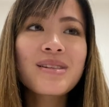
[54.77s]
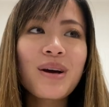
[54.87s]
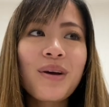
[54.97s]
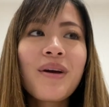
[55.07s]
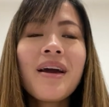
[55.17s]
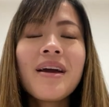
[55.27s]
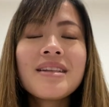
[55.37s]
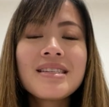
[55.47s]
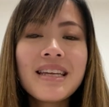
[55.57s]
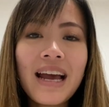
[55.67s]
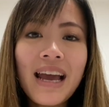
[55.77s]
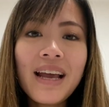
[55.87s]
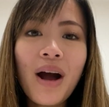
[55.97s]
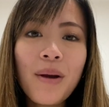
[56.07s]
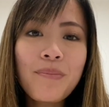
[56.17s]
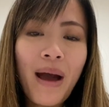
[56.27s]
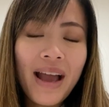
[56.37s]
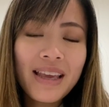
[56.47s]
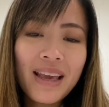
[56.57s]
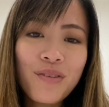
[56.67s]
So today I'm
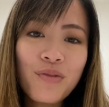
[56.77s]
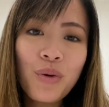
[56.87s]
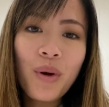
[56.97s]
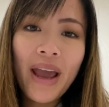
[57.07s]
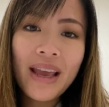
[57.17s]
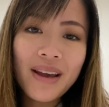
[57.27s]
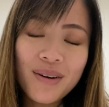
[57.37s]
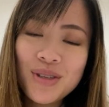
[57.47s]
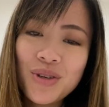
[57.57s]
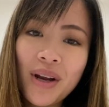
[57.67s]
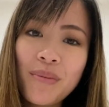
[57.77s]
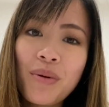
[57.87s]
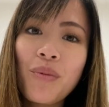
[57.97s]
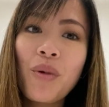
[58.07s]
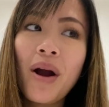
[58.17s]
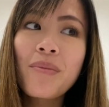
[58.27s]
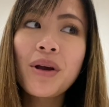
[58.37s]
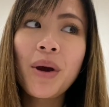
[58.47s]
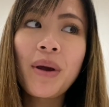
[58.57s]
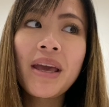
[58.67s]
packing for a girls trip where I'm
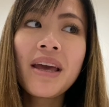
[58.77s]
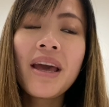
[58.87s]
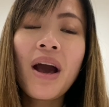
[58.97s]
going